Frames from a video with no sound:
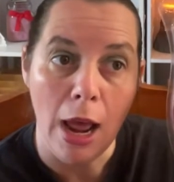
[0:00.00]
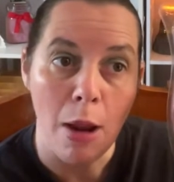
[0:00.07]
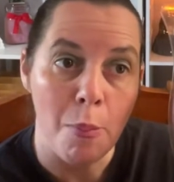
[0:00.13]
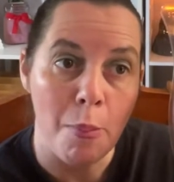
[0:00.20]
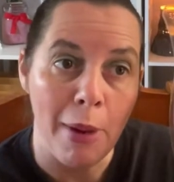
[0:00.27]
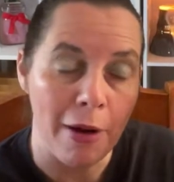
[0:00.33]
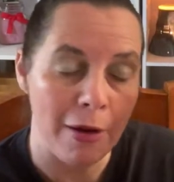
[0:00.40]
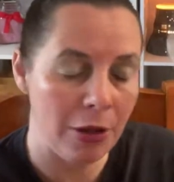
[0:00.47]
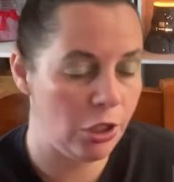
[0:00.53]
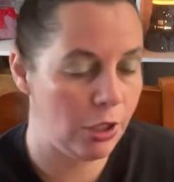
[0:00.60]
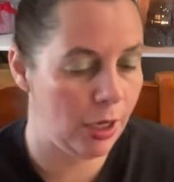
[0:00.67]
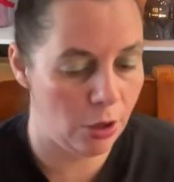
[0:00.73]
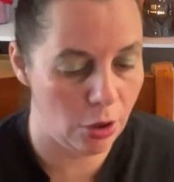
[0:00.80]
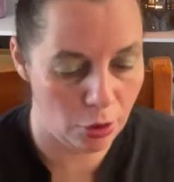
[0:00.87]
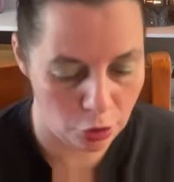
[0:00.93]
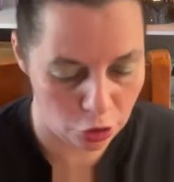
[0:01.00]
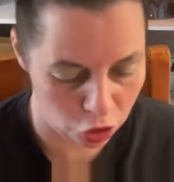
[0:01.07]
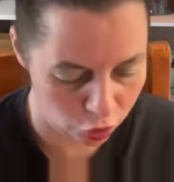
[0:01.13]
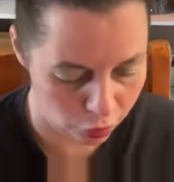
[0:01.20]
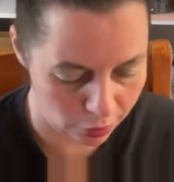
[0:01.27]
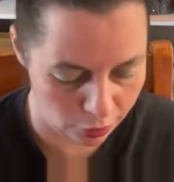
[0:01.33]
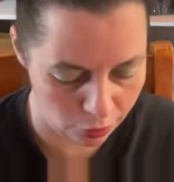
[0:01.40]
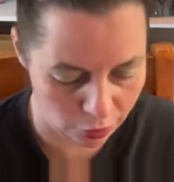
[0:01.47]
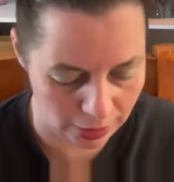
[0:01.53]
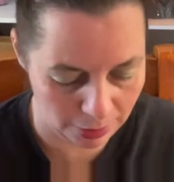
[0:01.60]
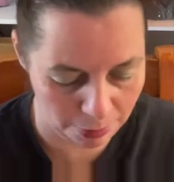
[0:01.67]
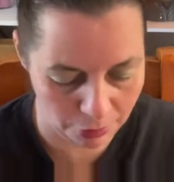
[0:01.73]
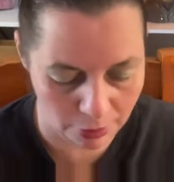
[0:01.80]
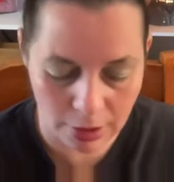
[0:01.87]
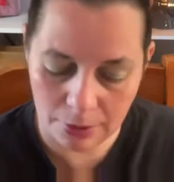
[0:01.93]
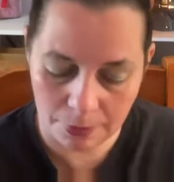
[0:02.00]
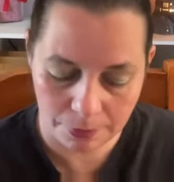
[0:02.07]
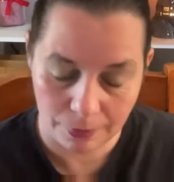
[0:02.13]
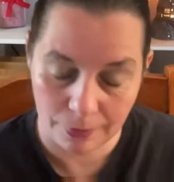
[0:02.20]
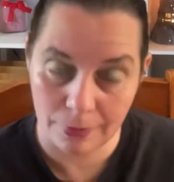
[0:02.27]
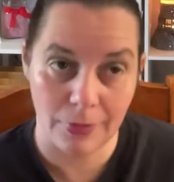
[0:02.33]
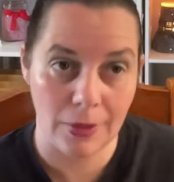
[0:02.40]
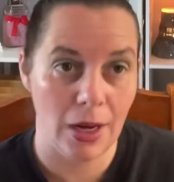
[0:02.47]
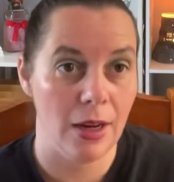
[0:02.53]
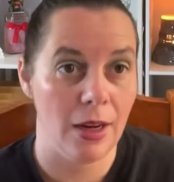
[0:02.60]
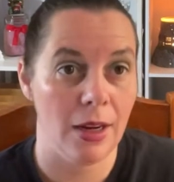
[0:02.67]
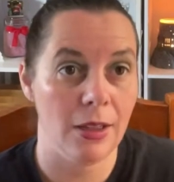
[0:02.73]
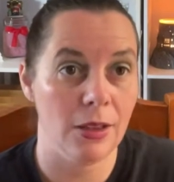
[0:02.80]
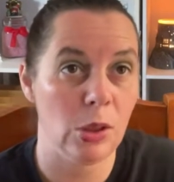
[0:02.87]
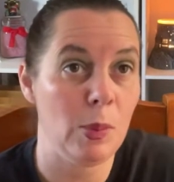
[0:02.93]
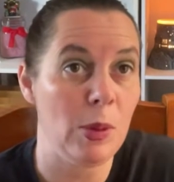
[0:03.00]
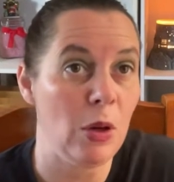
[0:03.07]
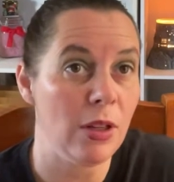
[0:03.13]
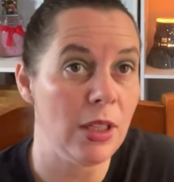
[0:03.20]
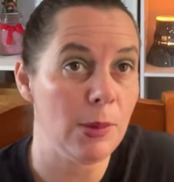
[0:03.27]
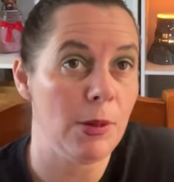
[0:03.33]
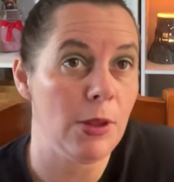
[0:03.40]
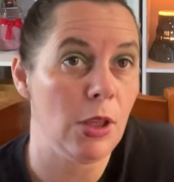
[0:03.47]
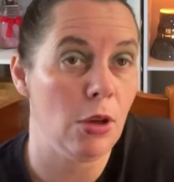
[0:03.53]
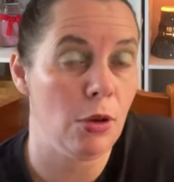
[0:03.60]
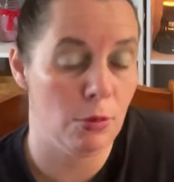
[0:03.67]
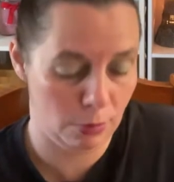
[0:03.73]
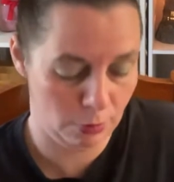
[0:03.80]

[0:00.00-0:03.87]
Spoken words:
maraschino sugar cookie brick. To be honest with you,